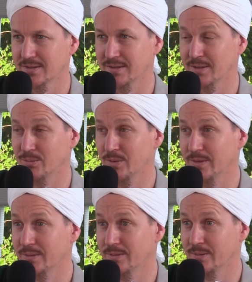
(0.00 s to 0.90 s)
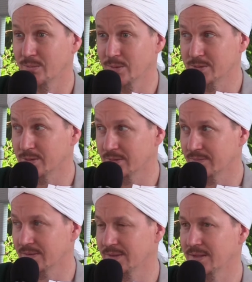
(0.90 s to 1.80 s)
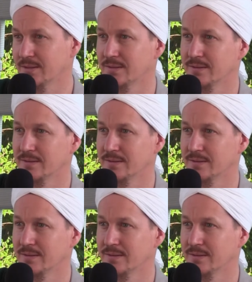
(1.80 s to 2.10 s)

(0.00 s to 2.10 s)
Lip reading: They want the wajh of Allah.